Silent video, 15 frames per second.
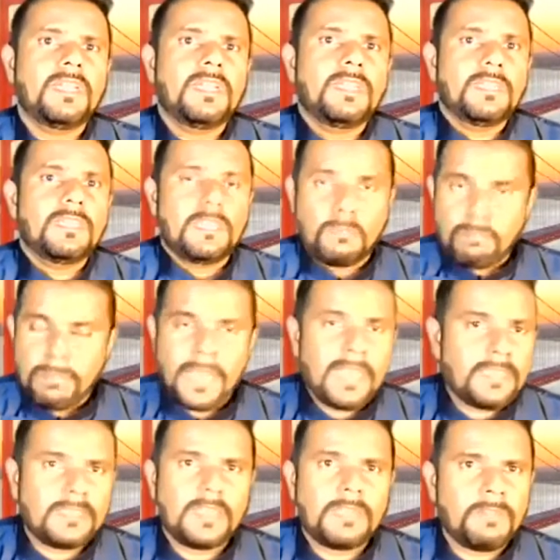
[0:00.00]
the
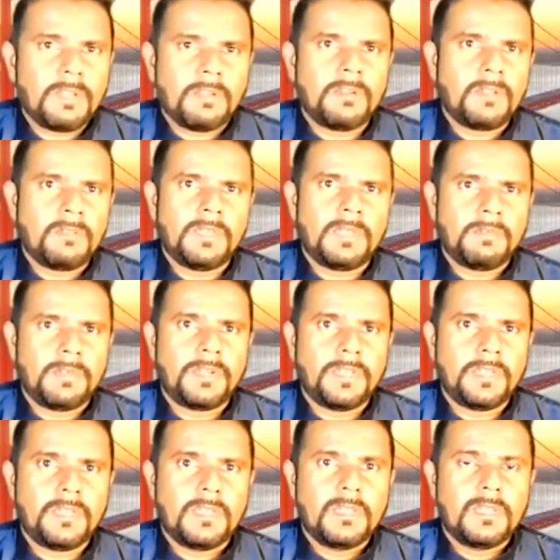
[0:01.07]
pants that we are wearing,
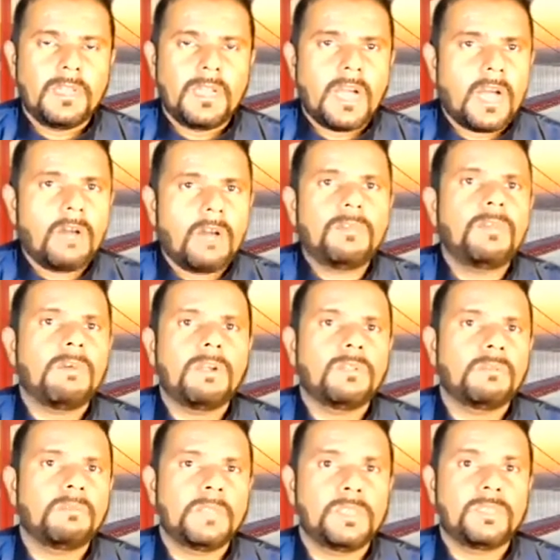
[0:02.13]
how we want to
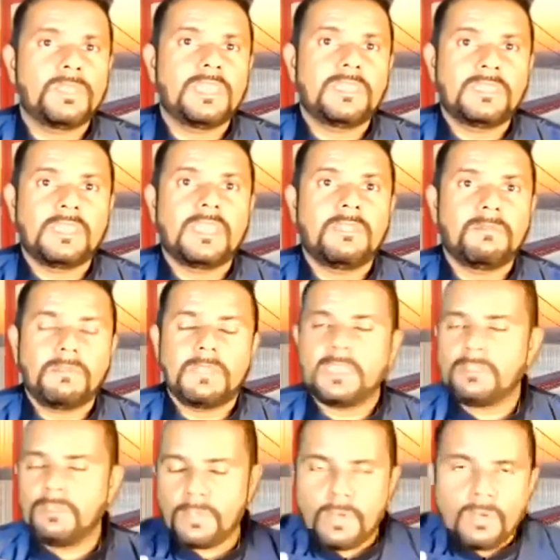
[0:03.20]
make sure that it's clean, because
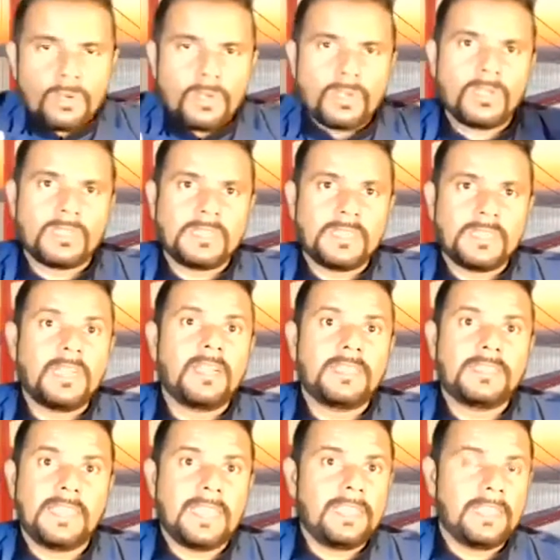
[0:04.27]
we're not going to sanitize
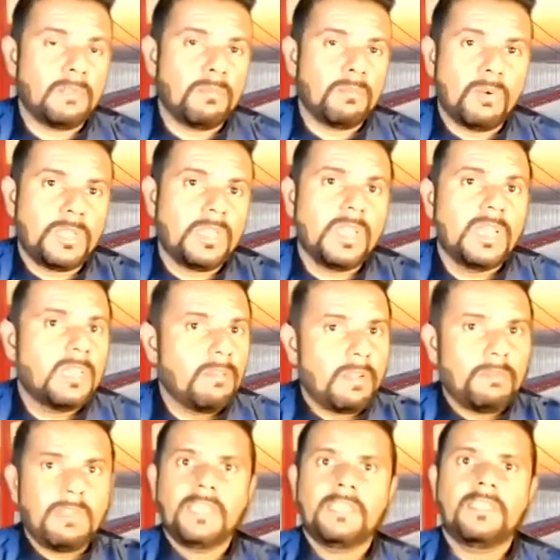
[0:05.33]
the entire body when
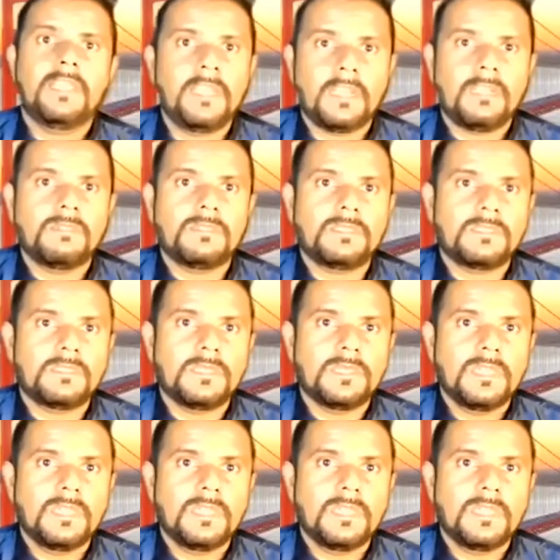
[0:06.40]
we enter in house.